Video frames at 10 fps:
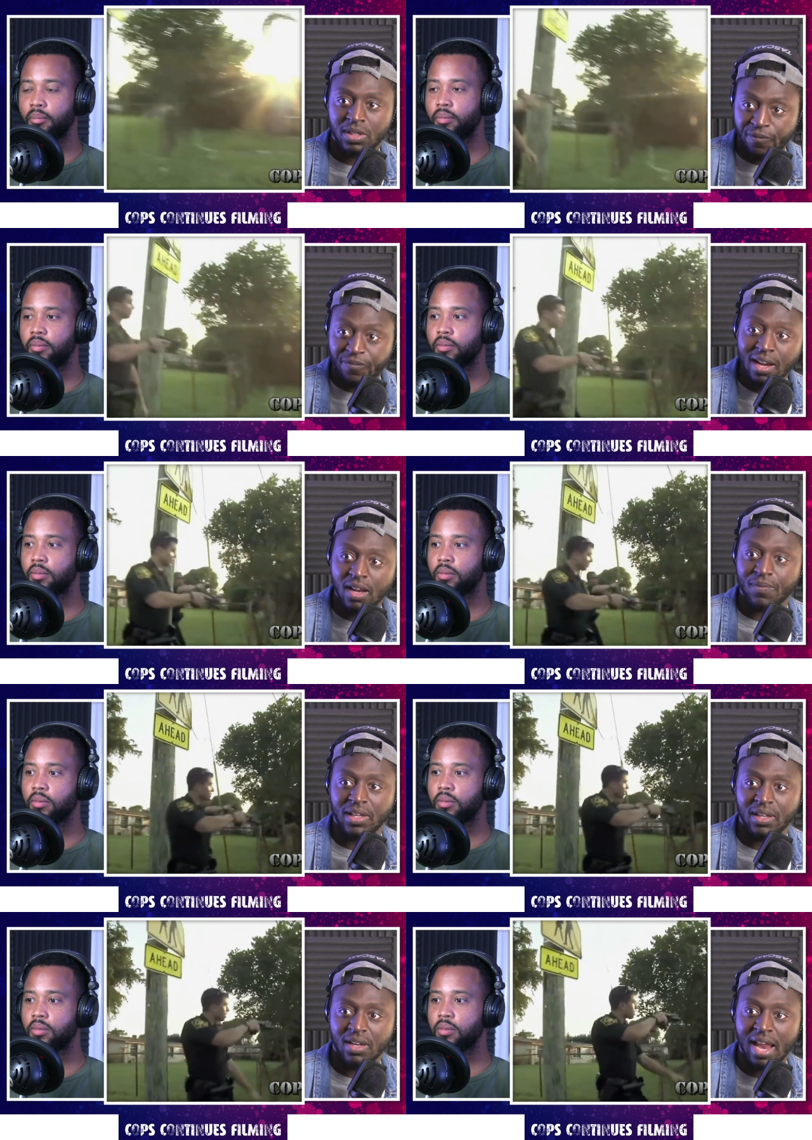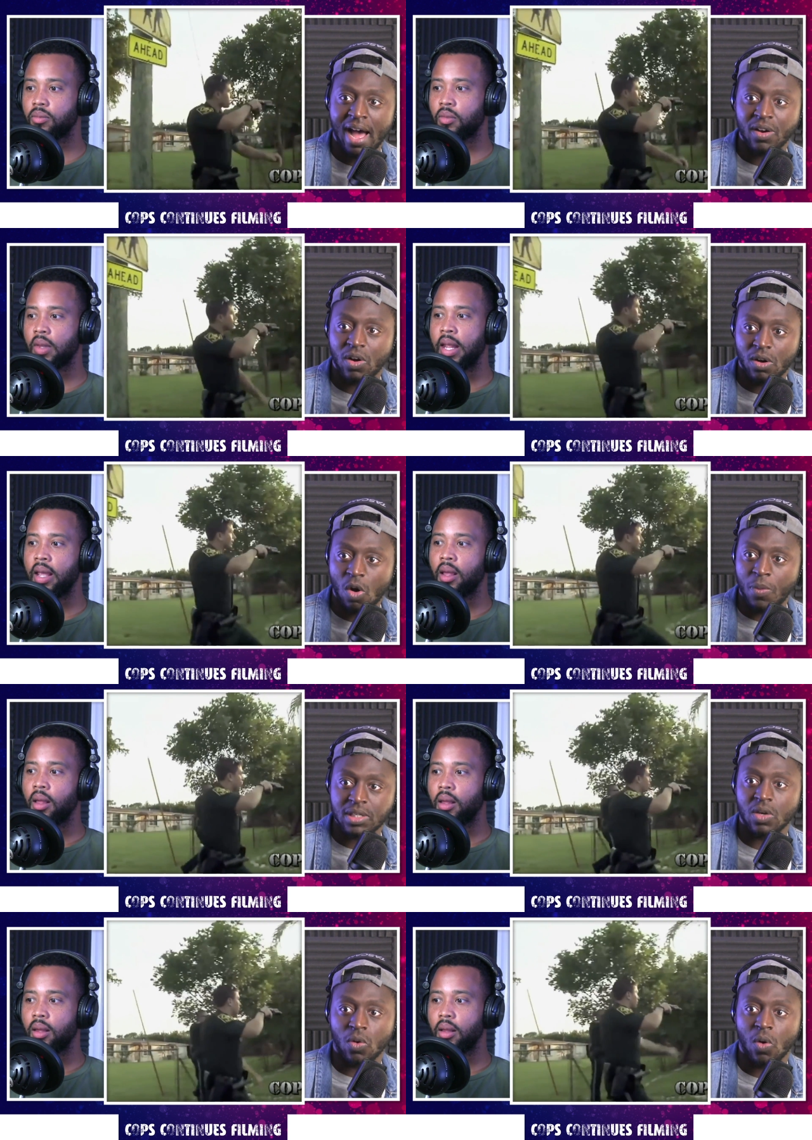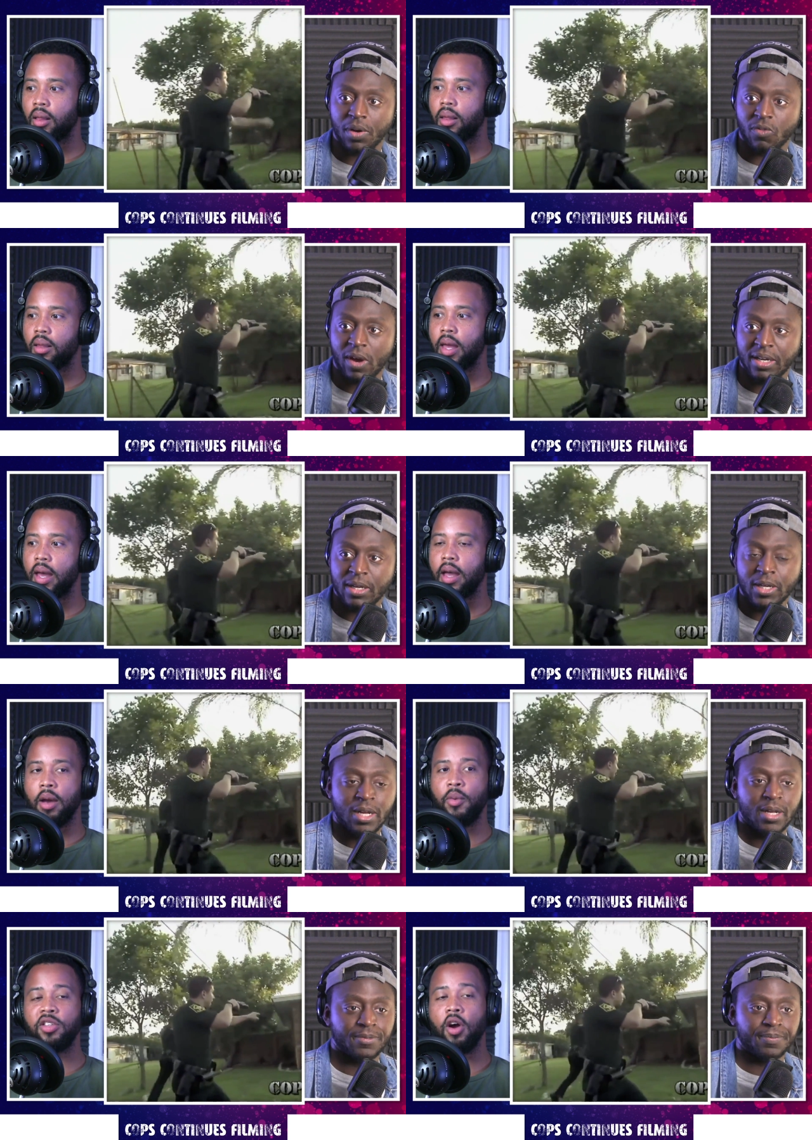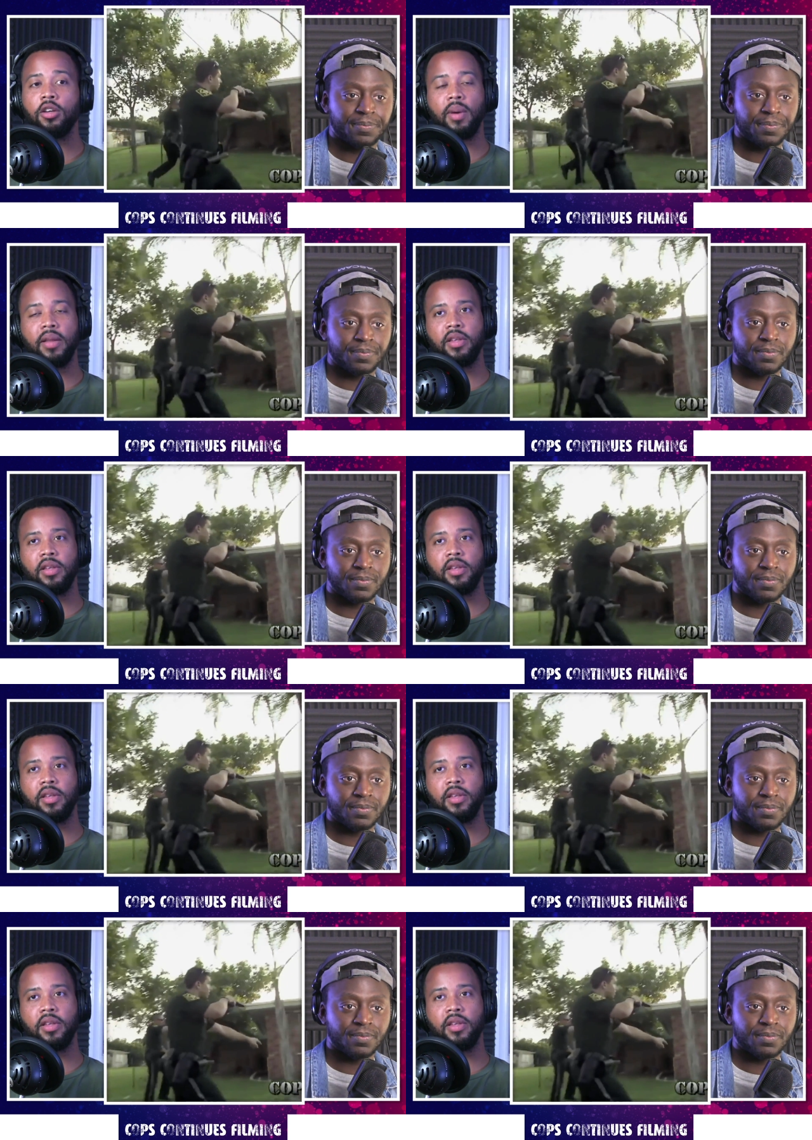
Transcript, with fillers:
Speaker 1: definitively not always heroic,
Speaker 2: right? Yeah, and we talked about